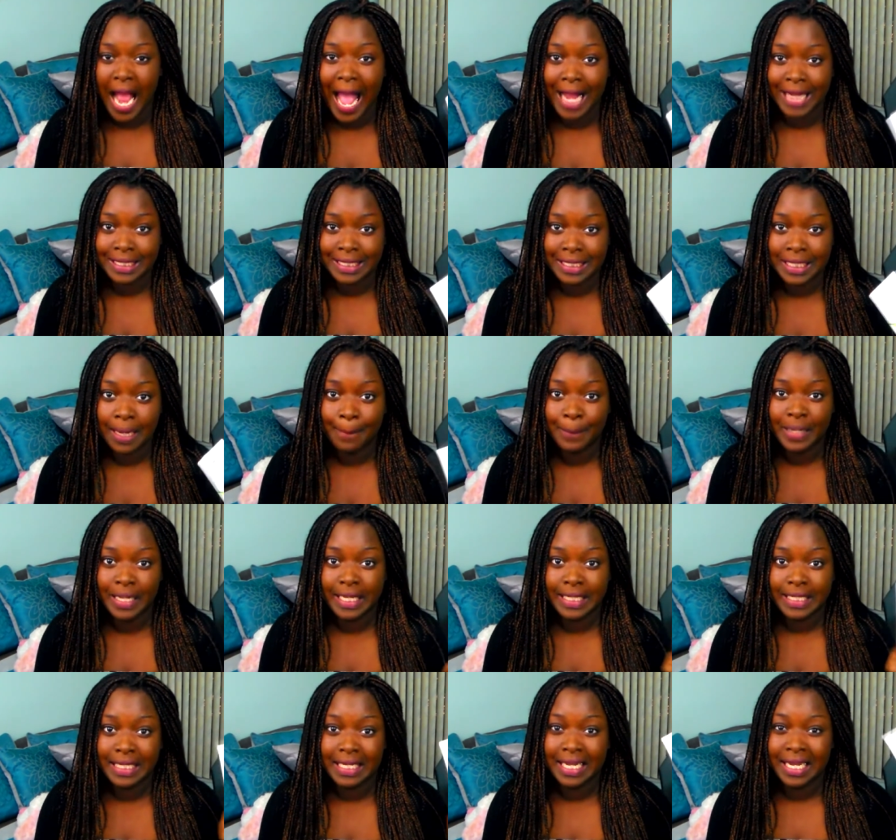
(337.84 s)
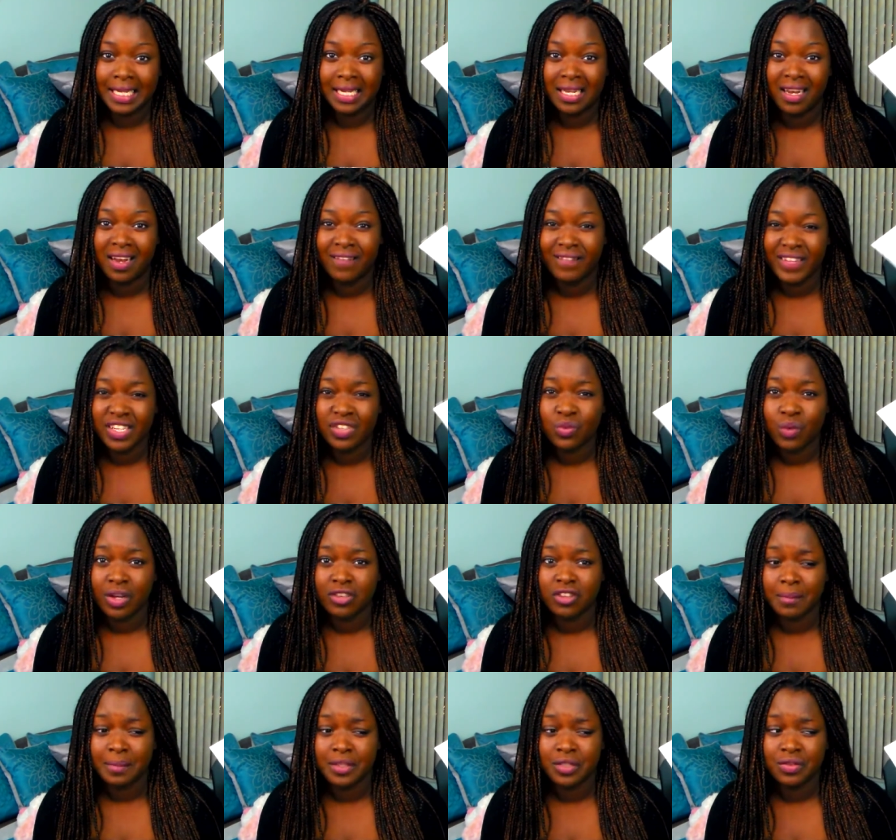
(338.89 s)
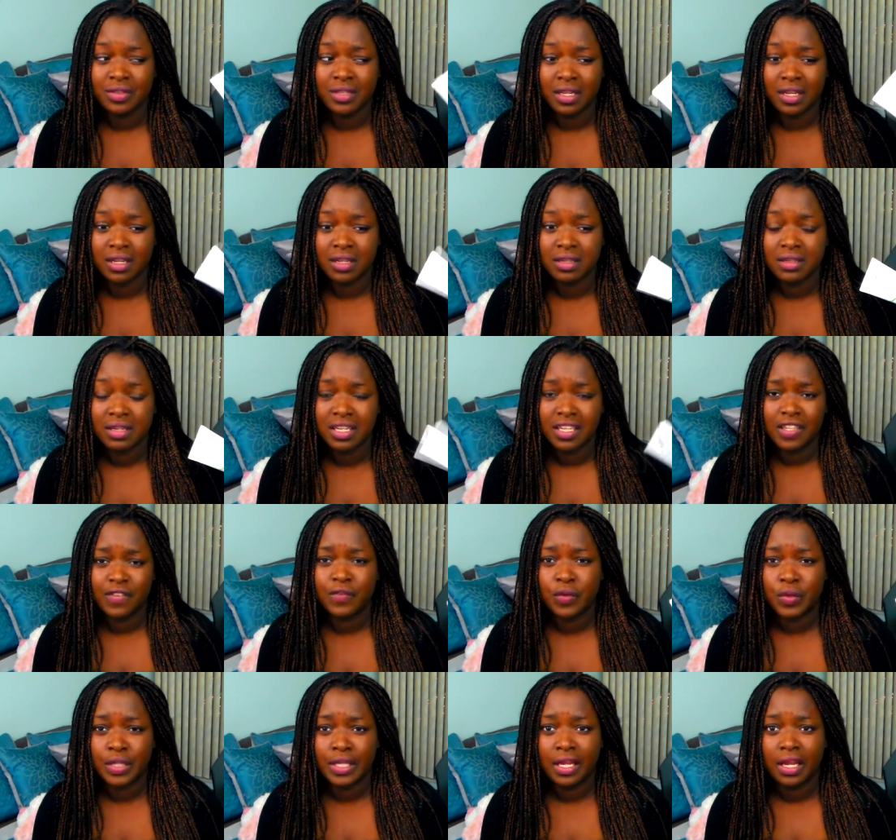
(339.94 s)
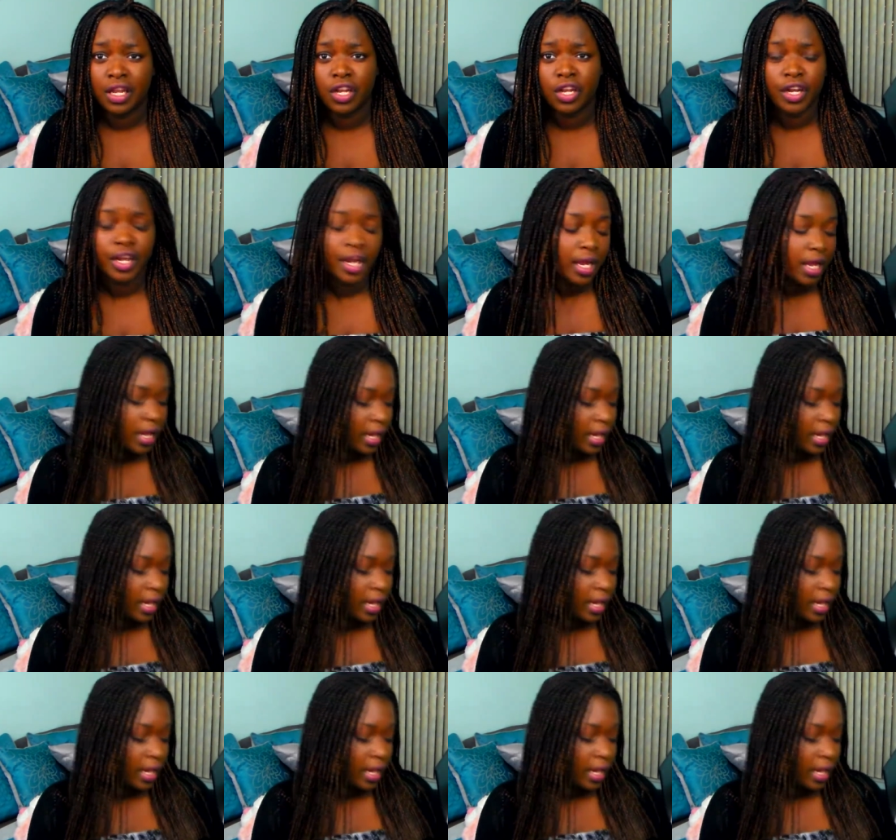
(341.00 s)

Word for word: acting up lately and I needed a face wash. I've been using a exfoliator